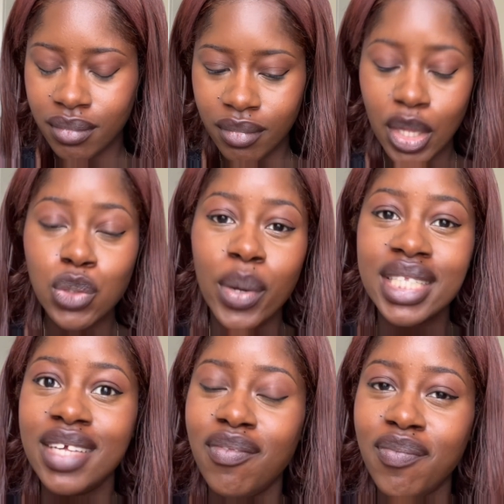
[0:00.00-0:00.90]

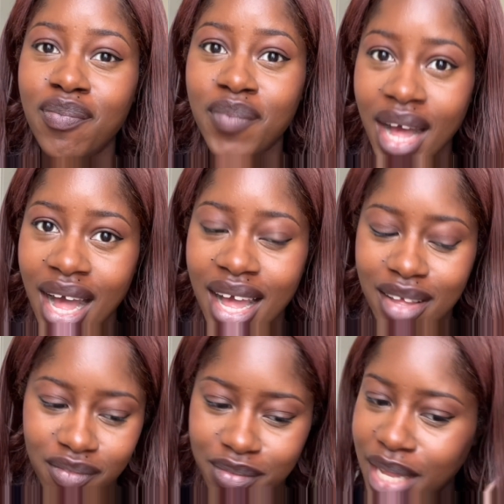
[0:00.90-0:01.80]

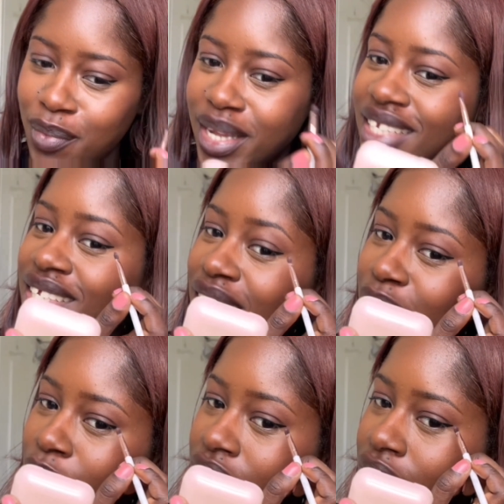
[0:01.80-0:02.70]
25. Anyways.
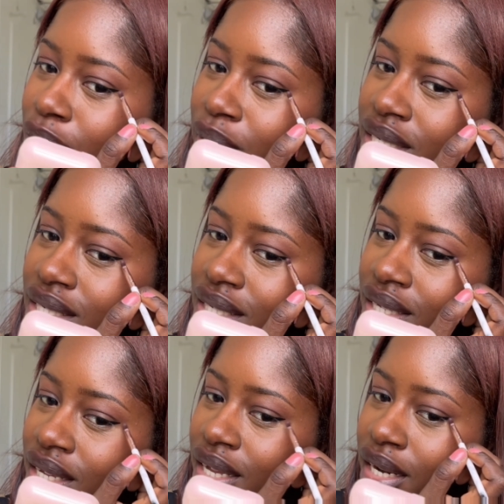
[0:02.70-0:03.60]

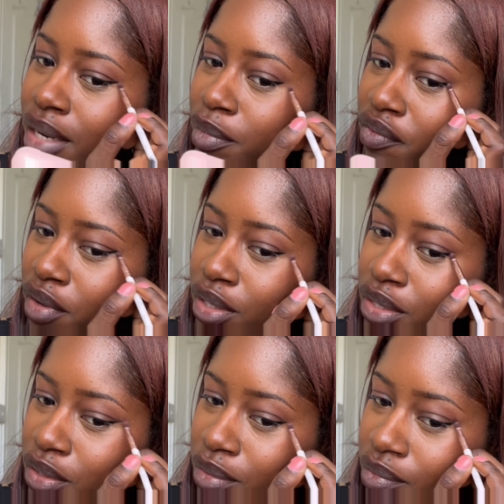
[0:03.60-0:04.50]
Let me
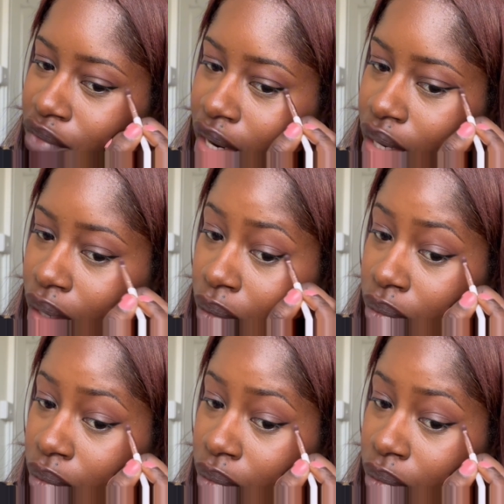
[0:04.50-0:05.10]
focus on right now.